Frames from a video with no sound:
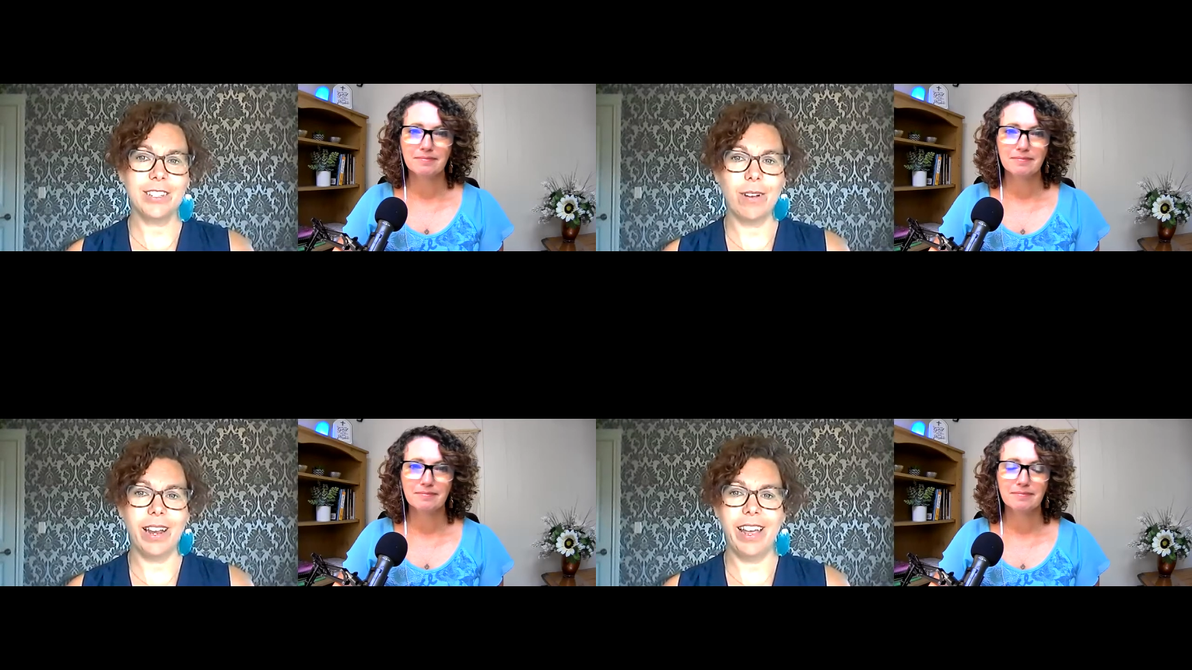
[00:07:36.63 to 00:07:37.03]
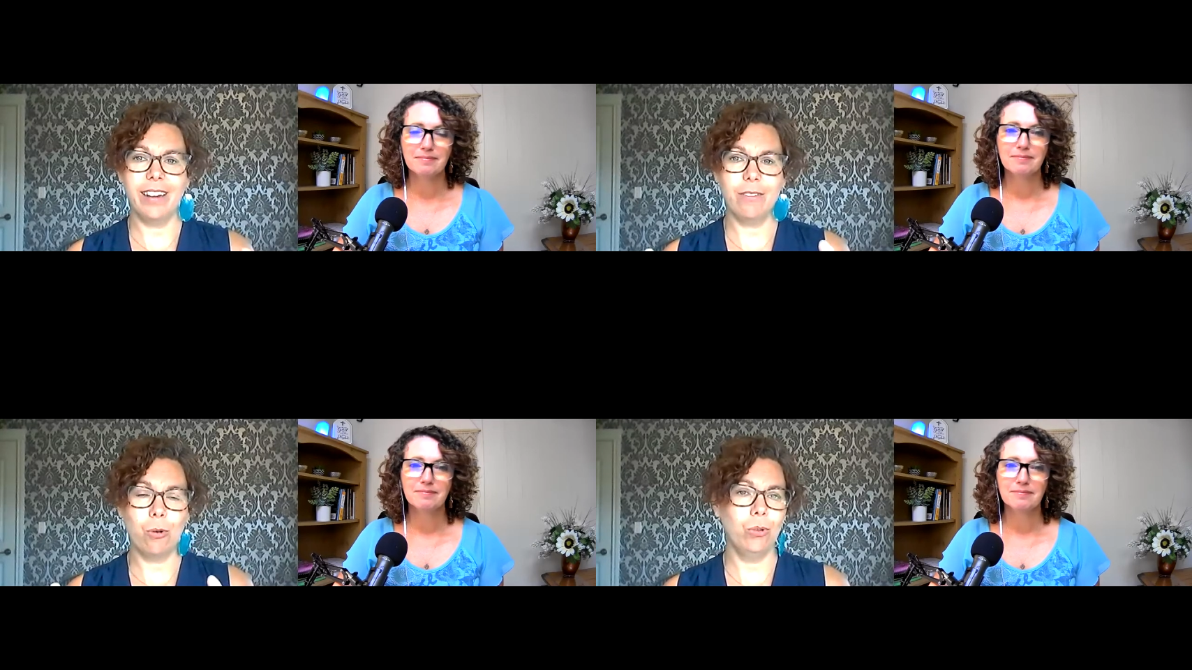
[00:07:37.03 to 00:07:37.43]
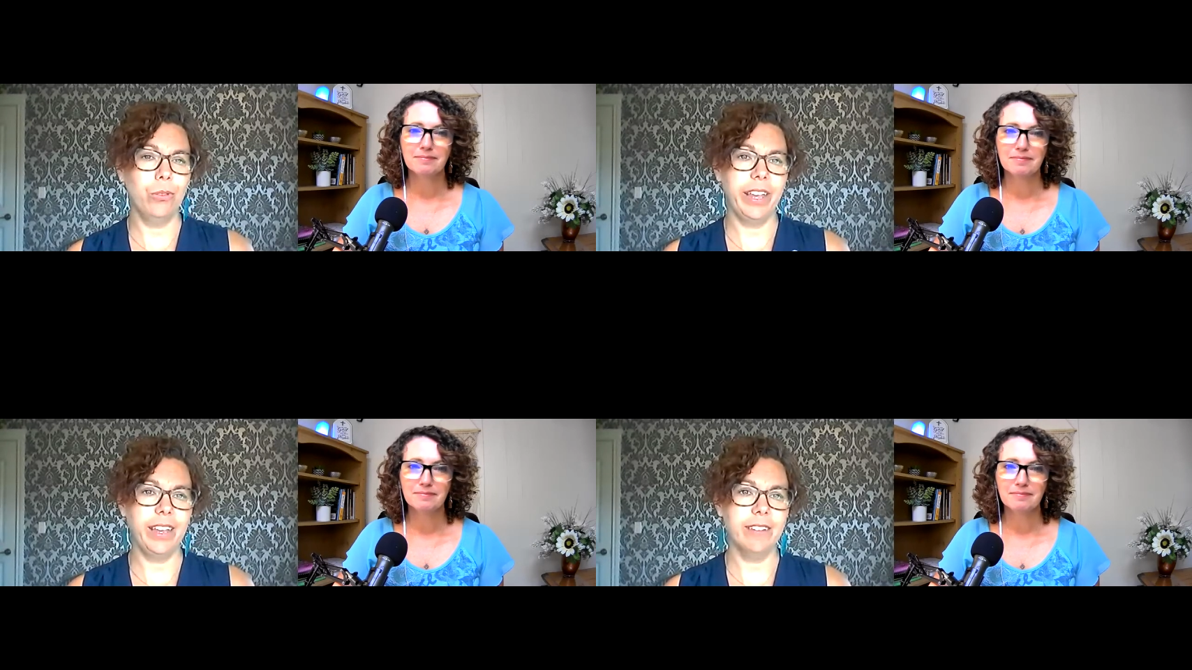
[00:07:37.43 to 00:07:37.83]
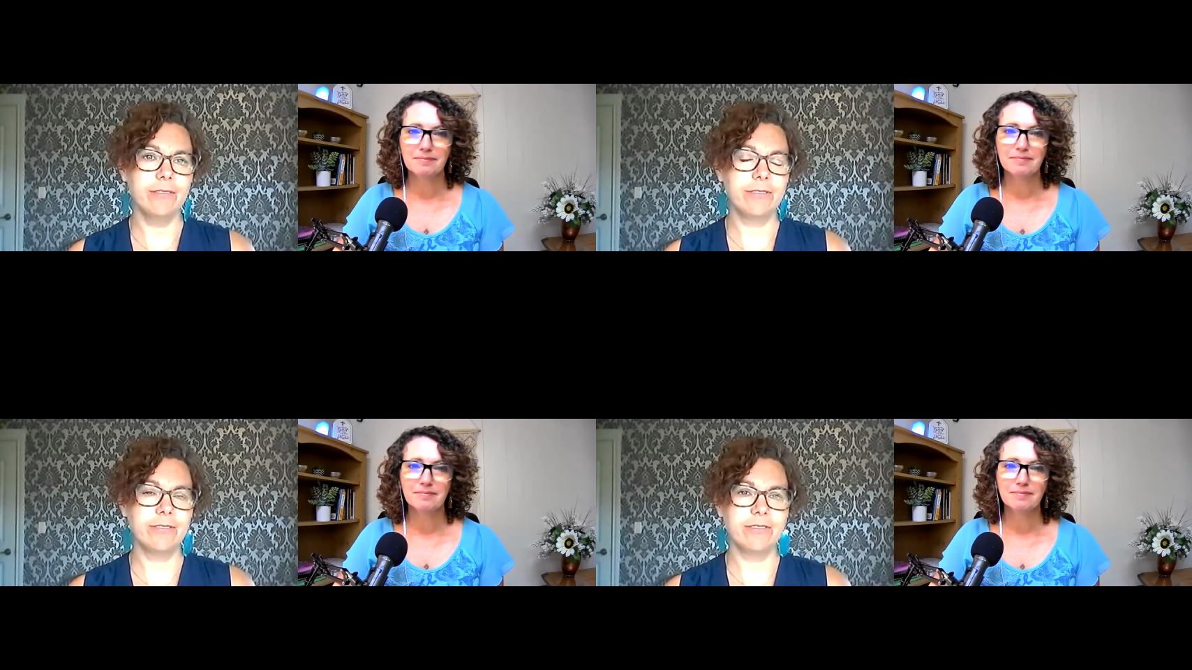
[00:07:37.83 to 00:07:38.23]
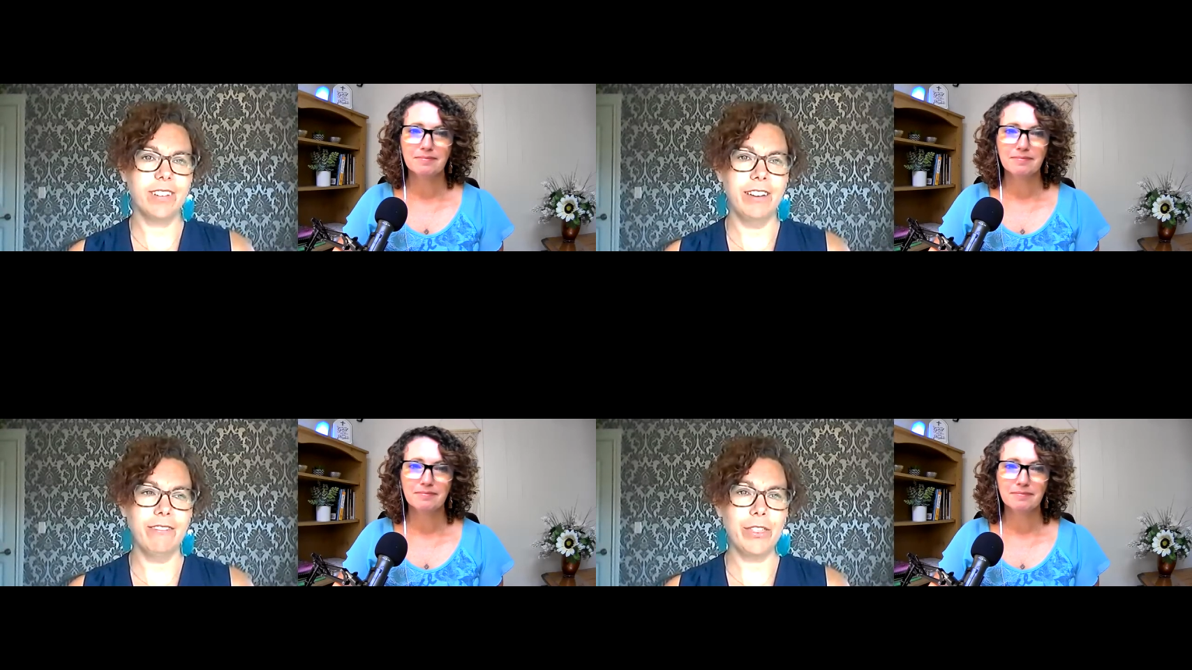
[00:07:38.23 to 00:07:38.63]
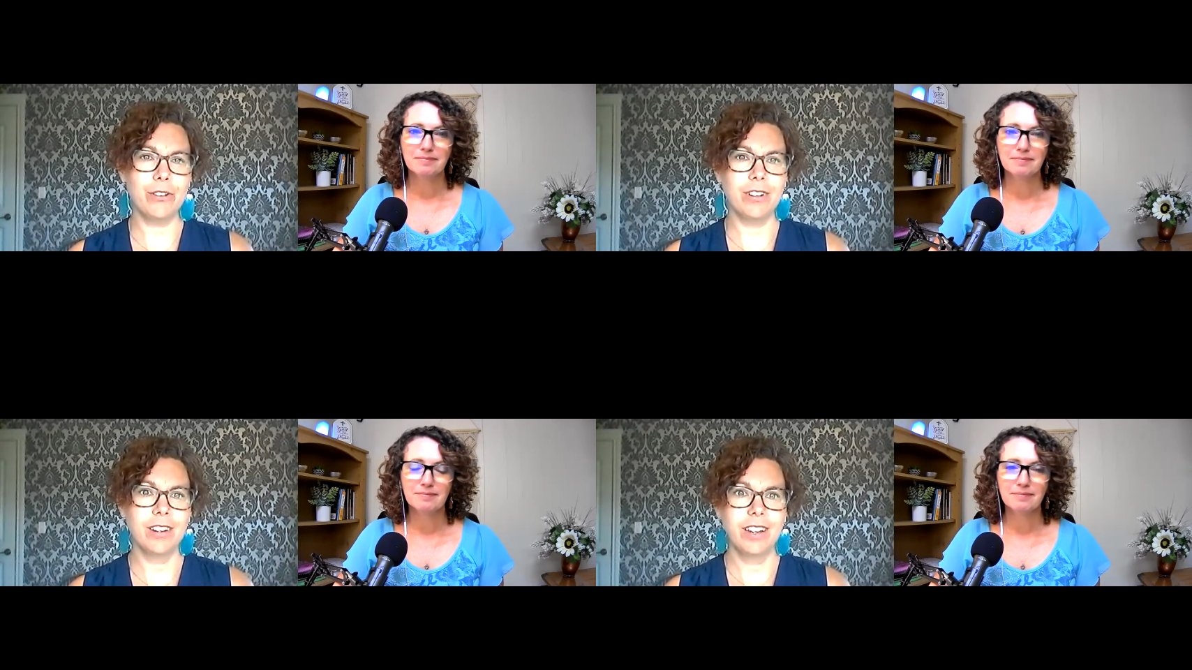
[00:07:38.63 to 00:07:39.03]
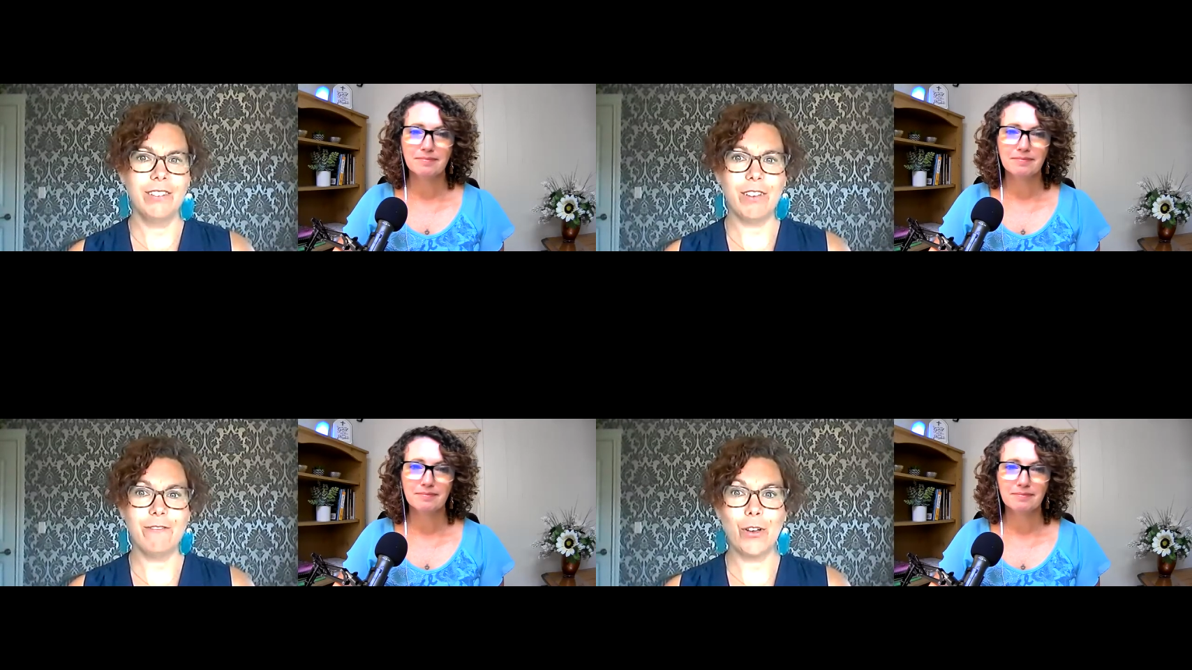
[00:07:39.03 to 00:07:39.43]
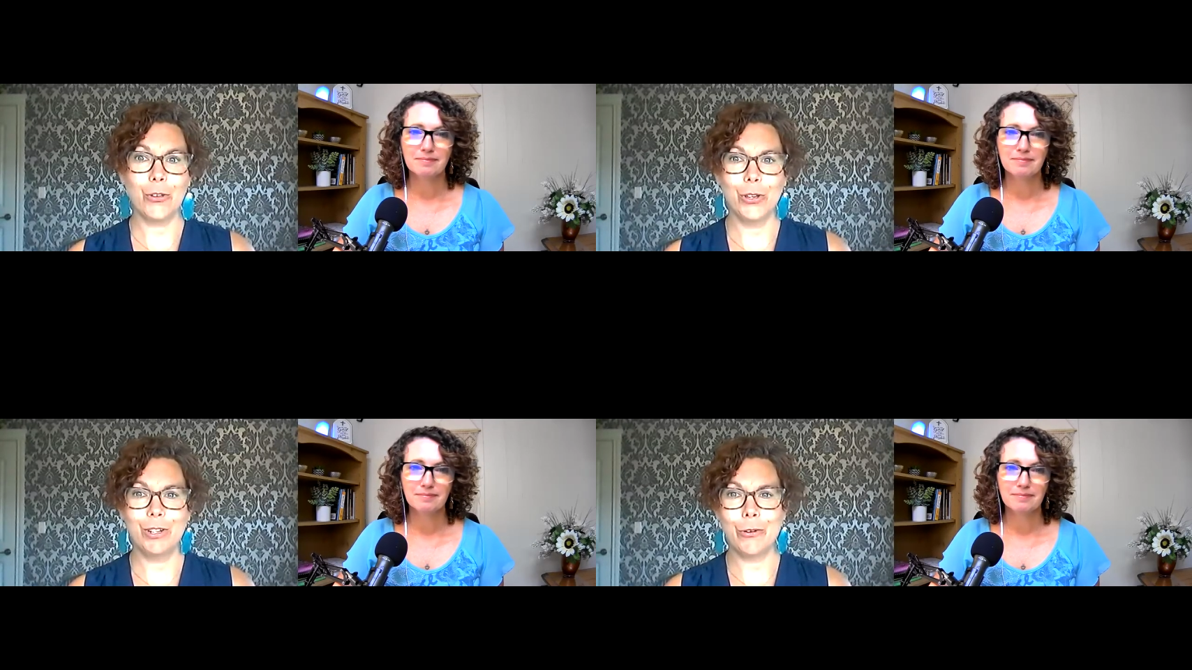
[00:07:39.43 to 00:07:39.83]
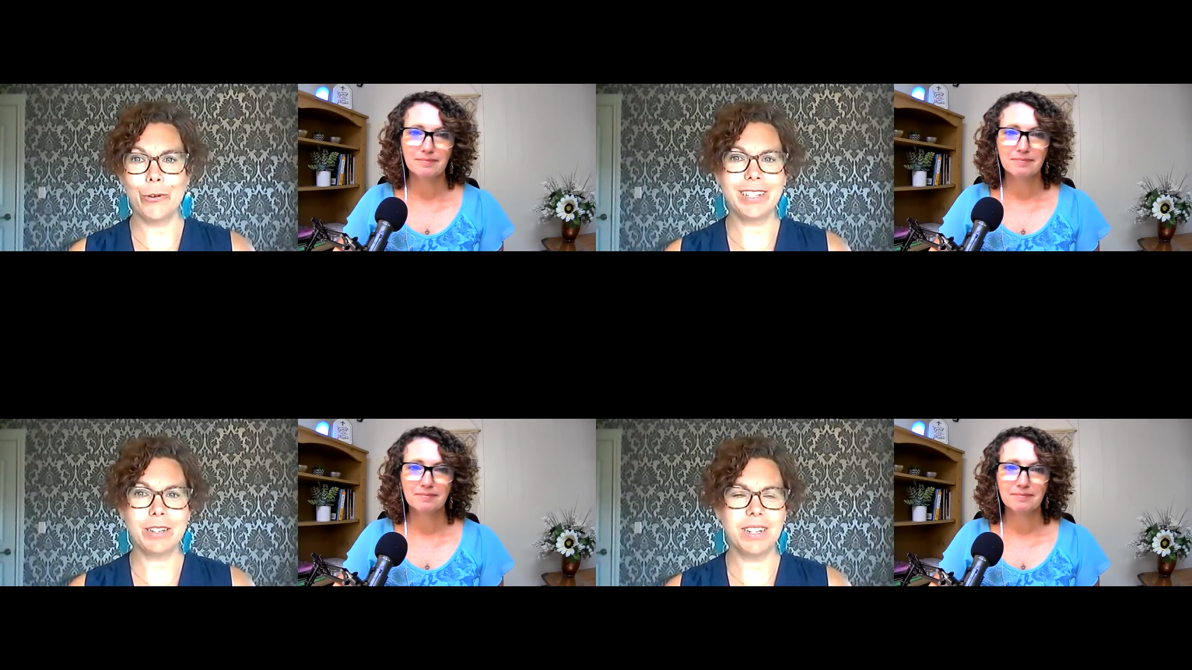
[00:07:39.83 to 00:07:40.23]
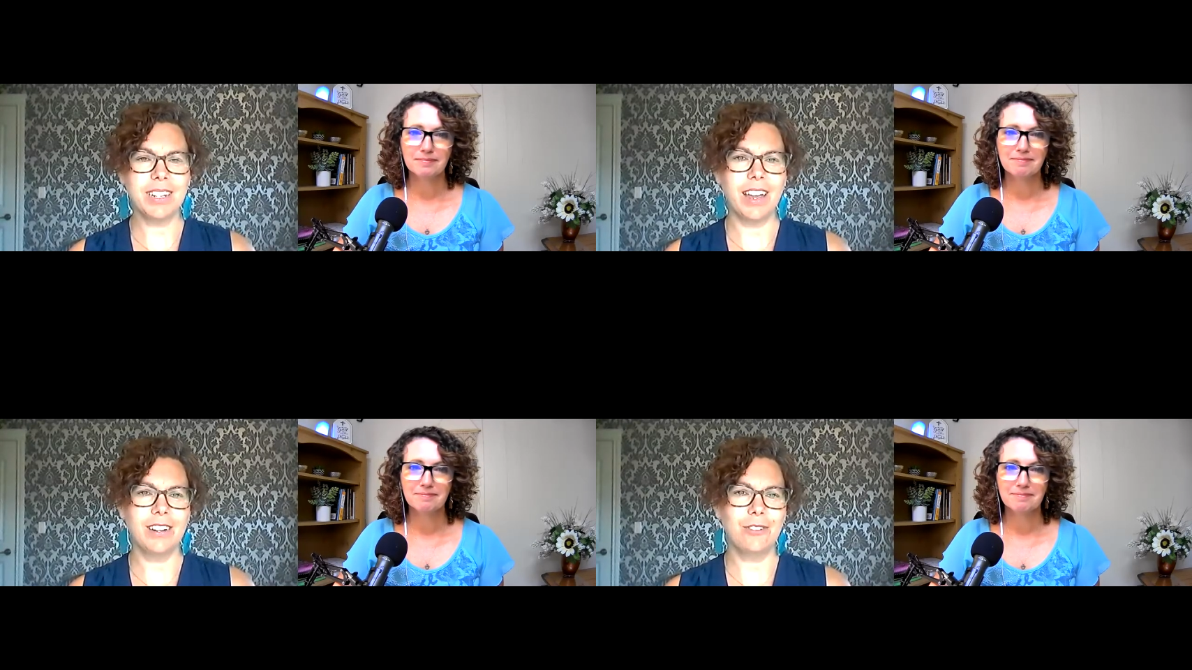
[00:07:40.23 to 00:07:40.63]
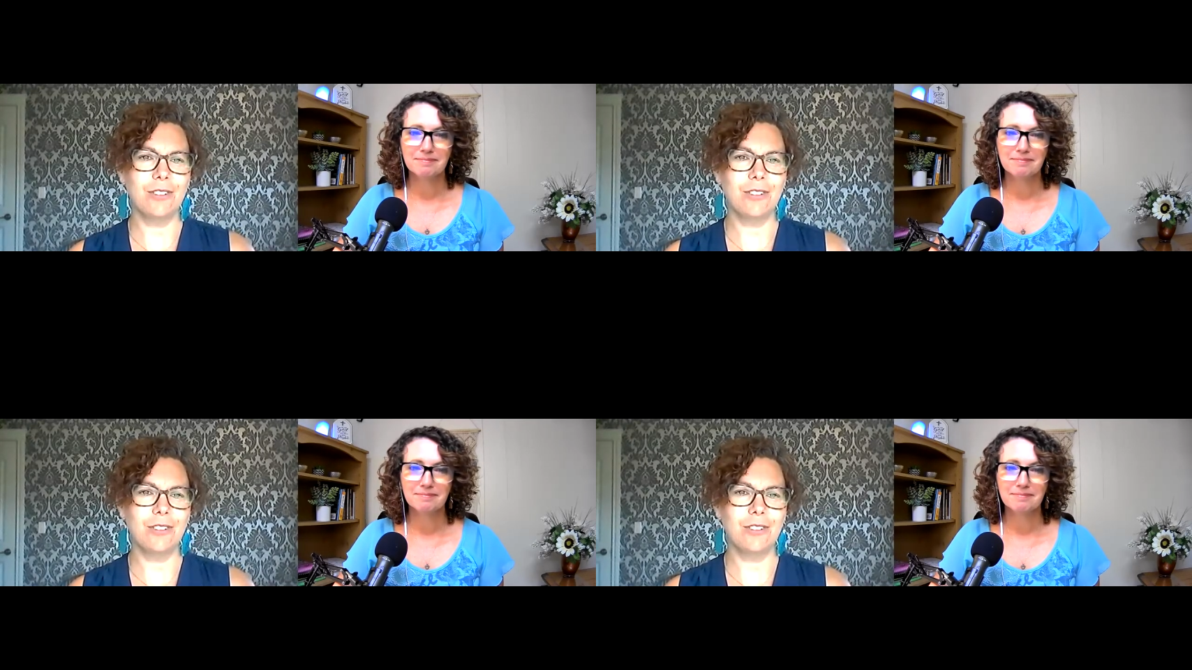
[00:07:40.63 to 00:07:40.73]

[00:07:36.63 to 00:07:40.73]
Speaker 1: So I had a whole day of, of either I felt good, go get something done,